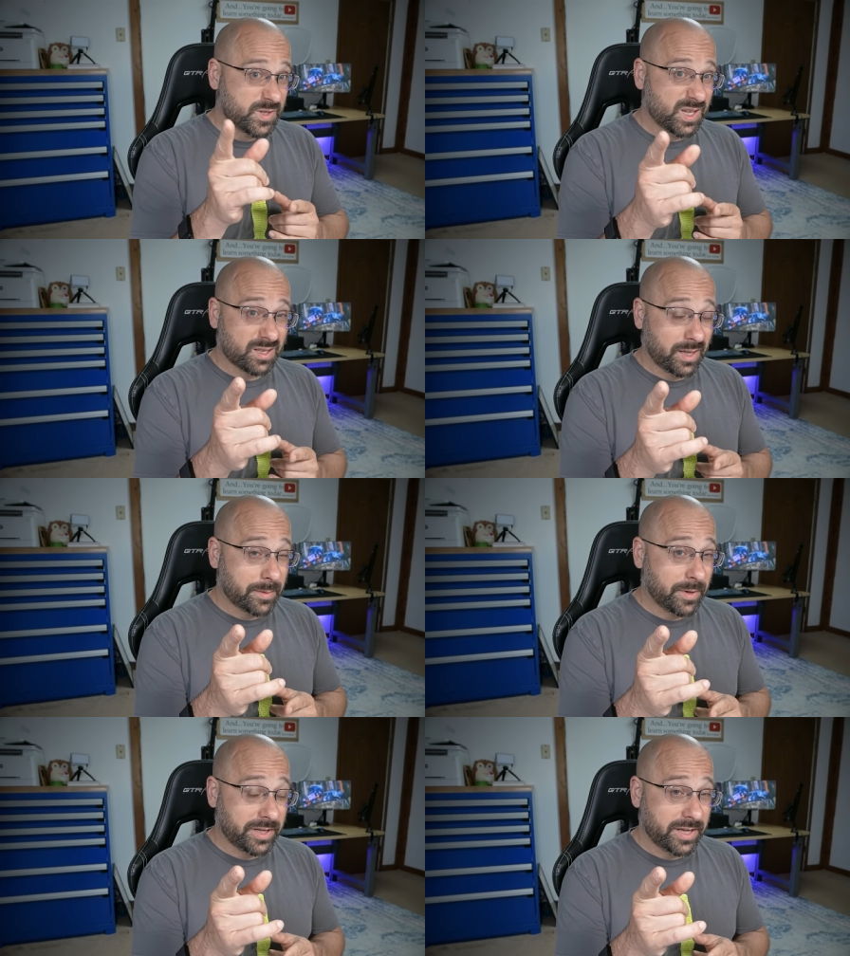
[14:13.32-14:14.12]
you hit the like
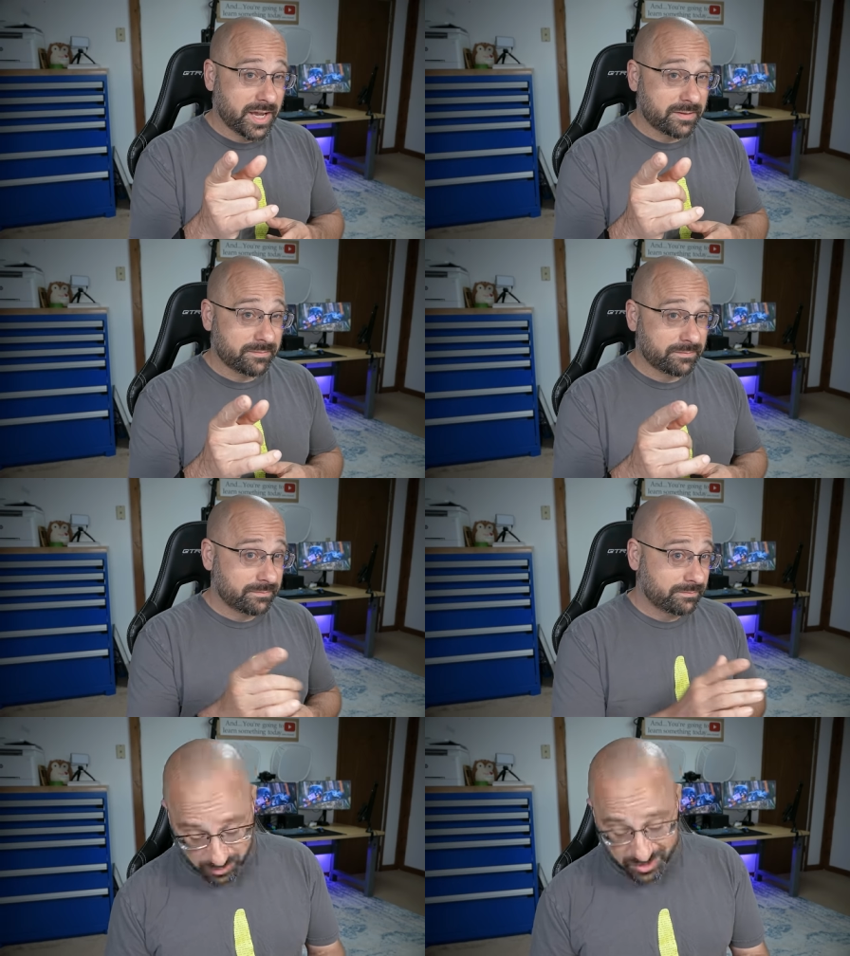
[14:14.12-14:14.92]
button yet?
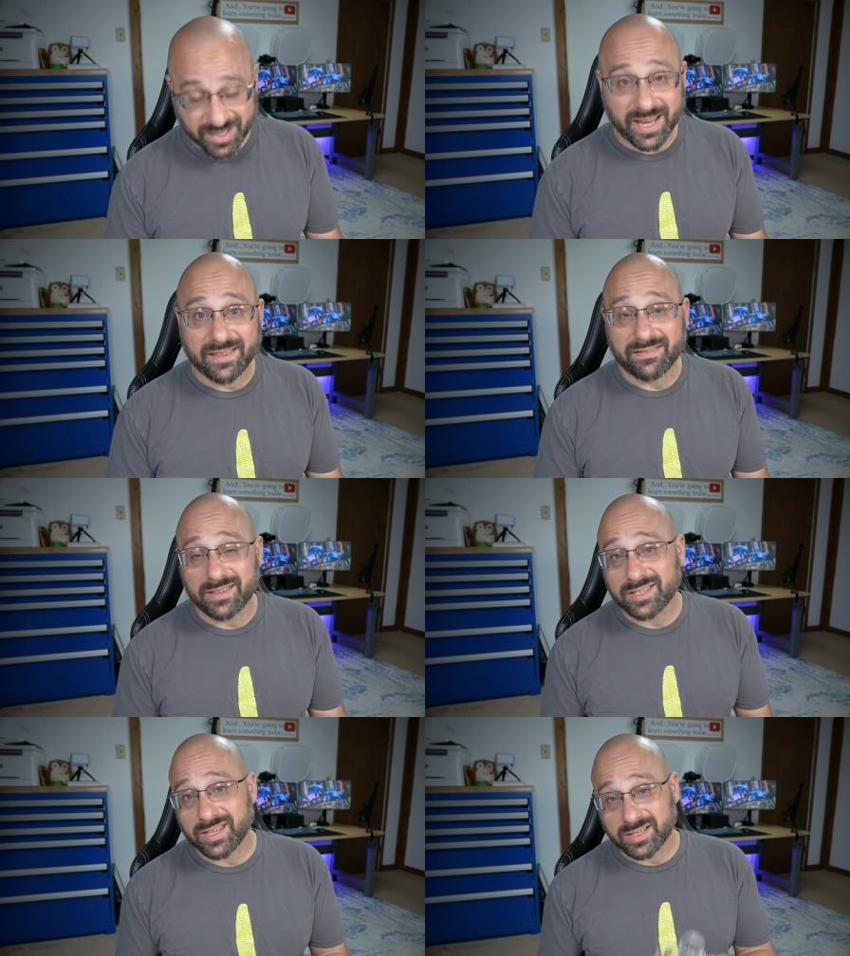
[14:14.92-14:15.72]
Just saying,
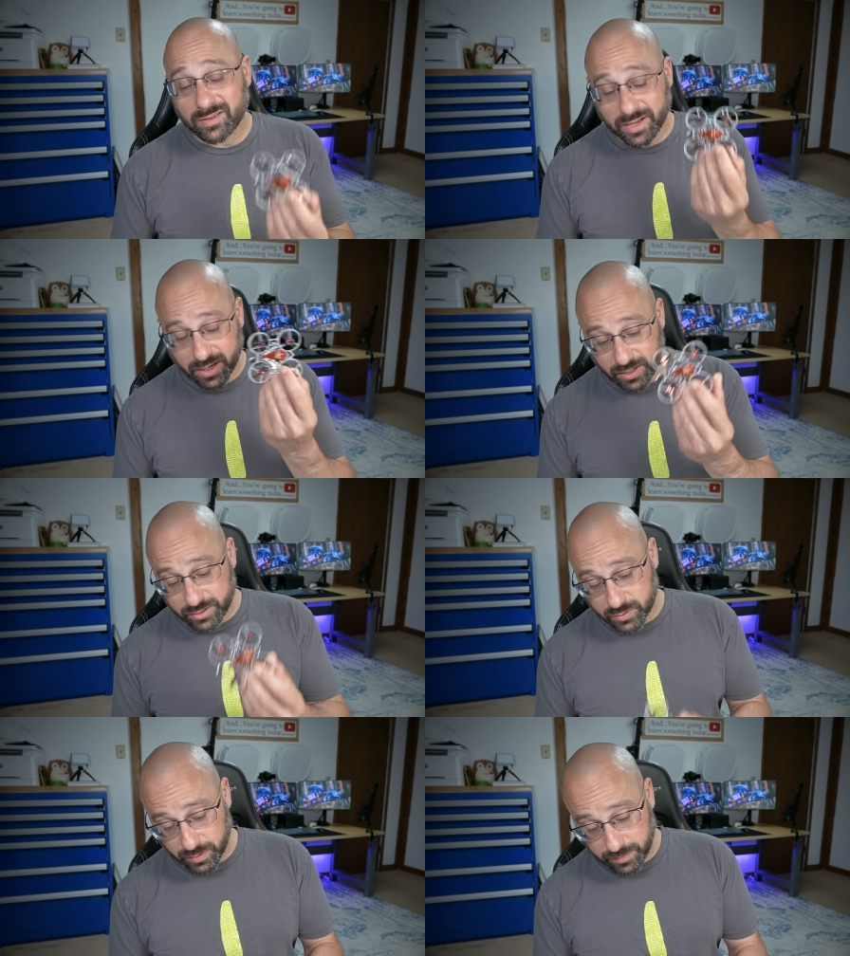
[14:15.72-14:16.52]
these things are like one hundred
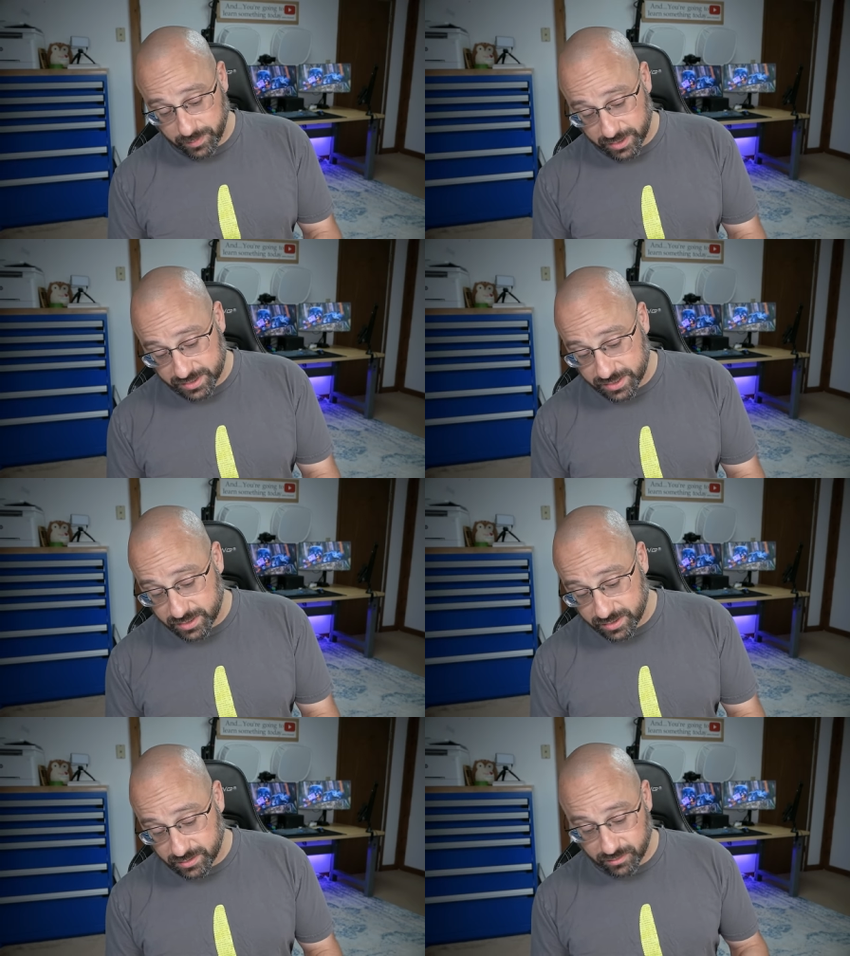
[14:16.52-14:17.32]
twenty bucks, and
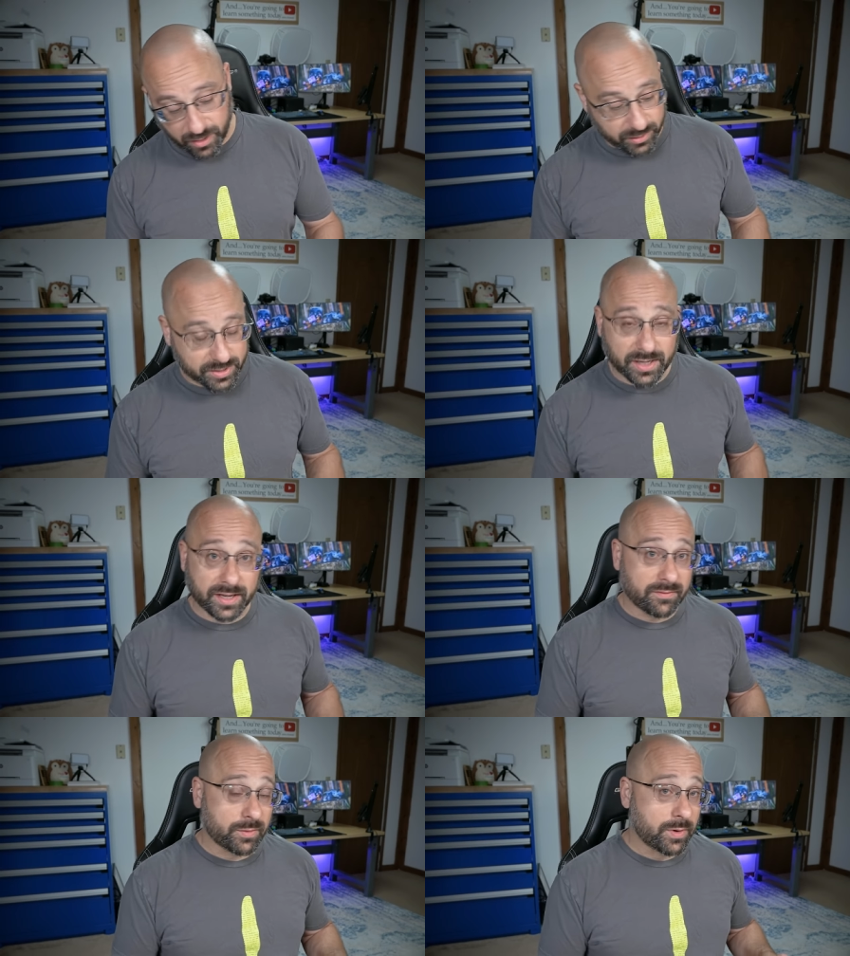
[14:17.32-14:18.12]
it, they're out of stock
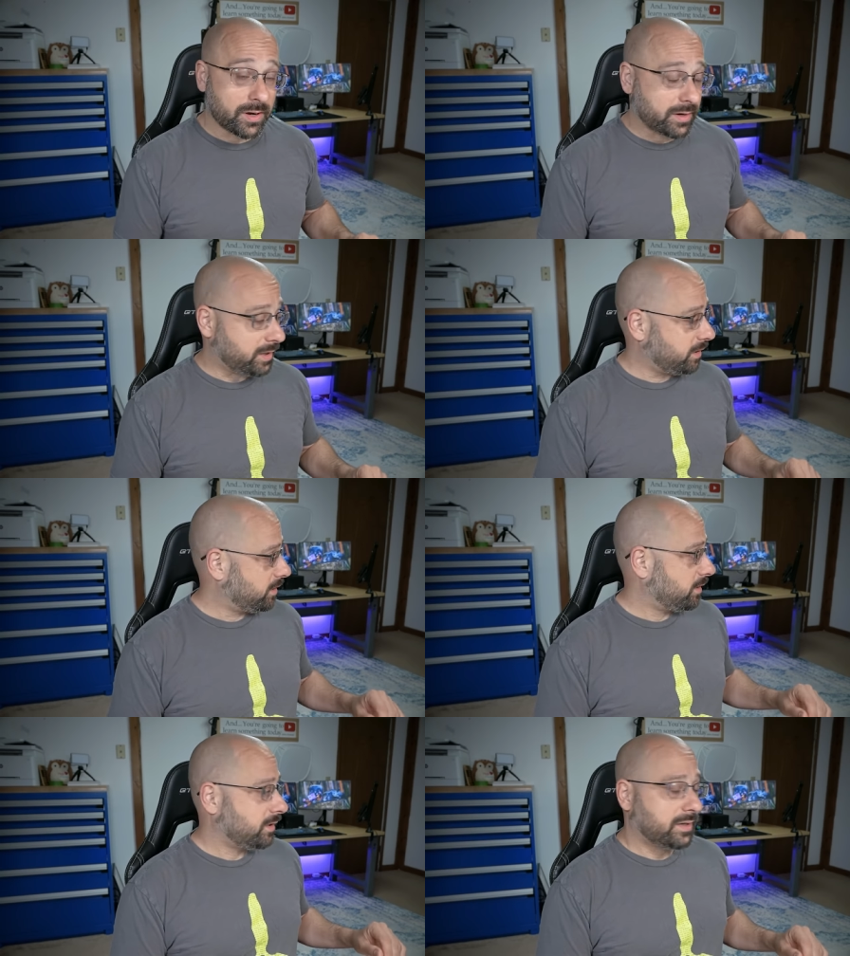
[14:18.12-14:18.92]
everywhere, and
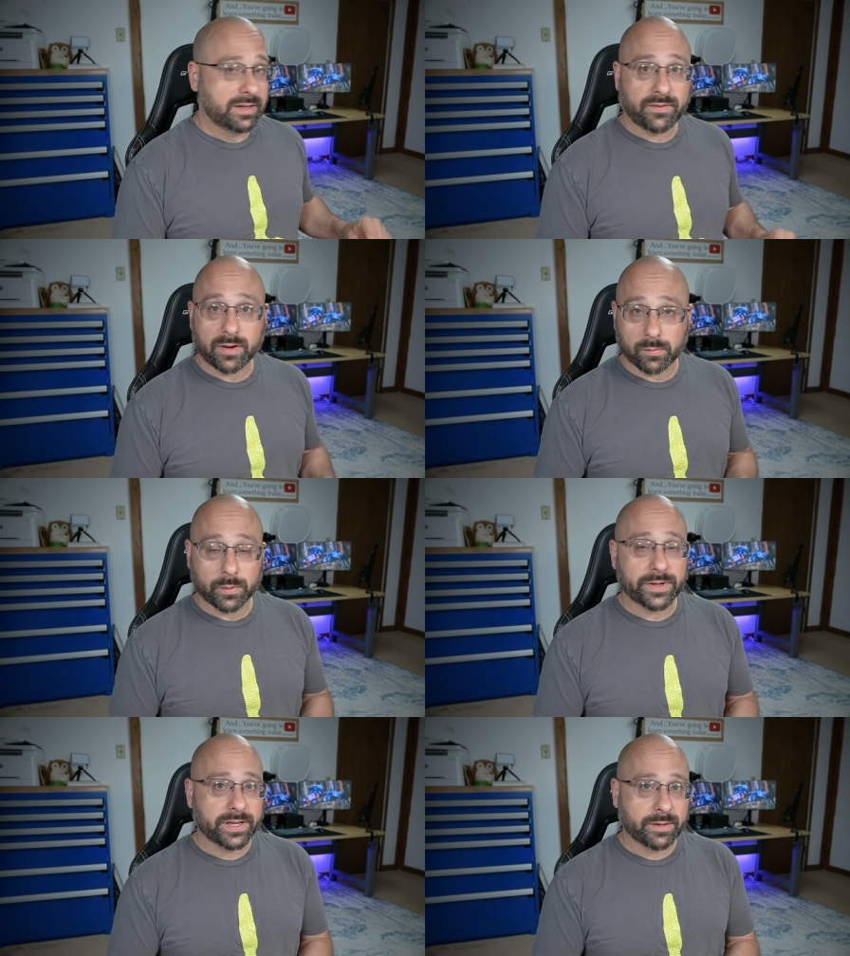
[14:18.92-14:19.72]
if I
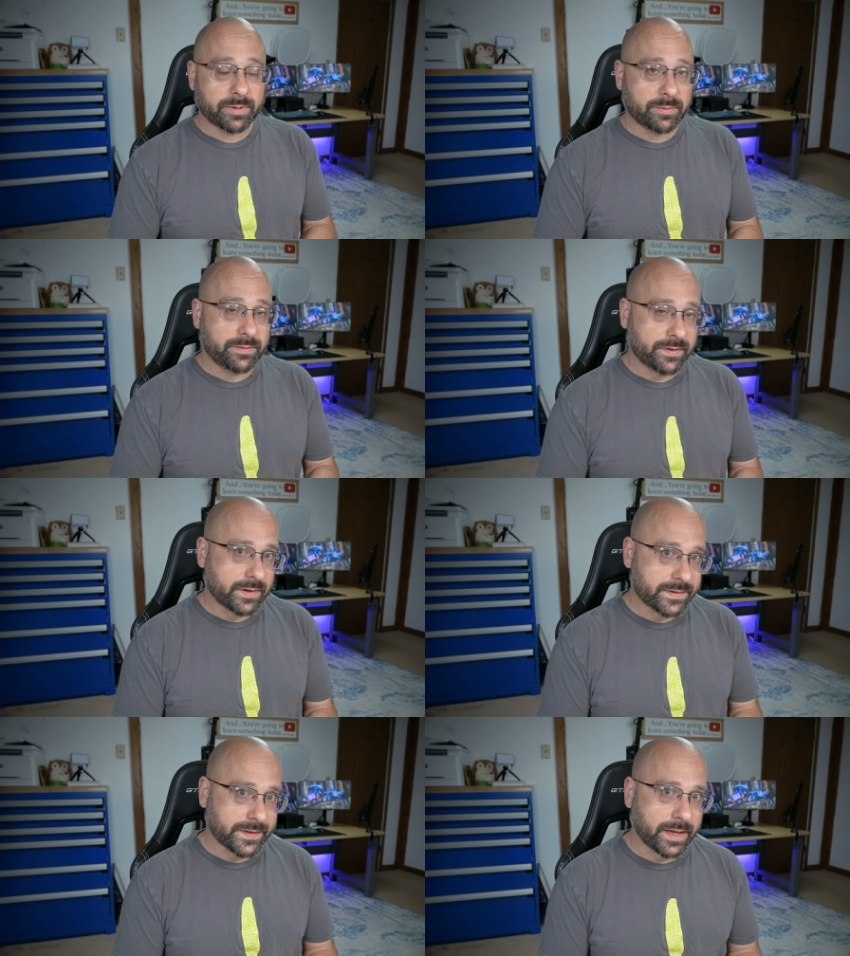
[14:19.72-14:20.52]
ruined it, I'm gonna be very
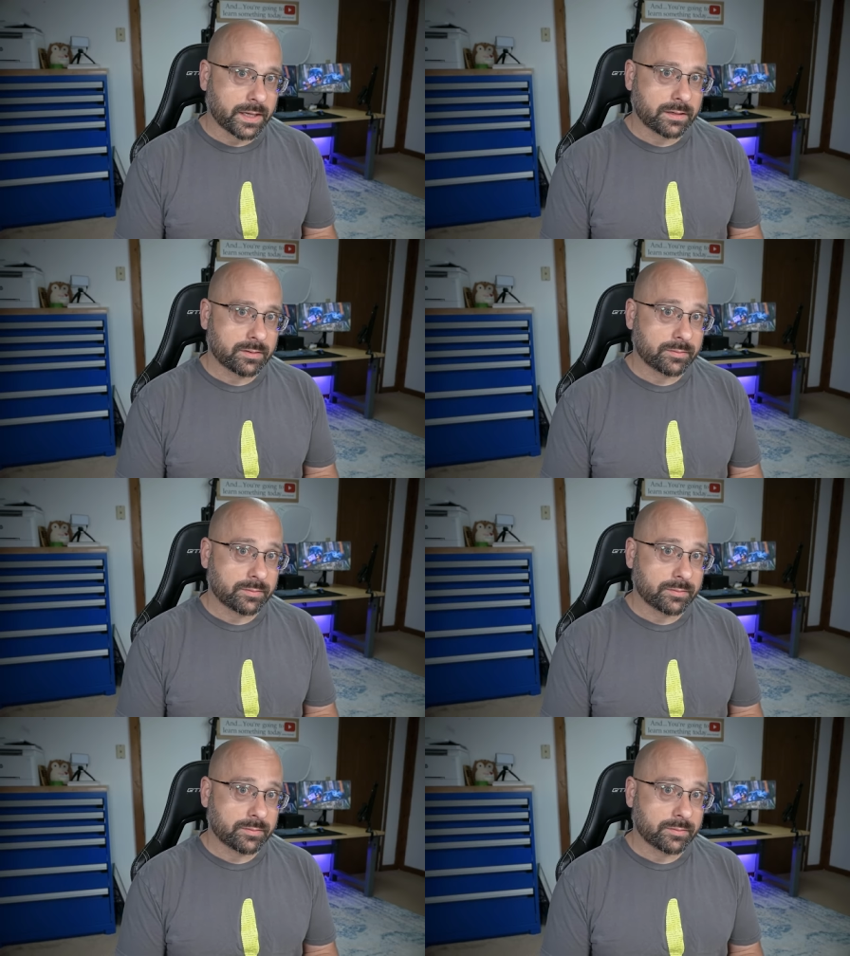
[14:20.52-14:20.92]
sad.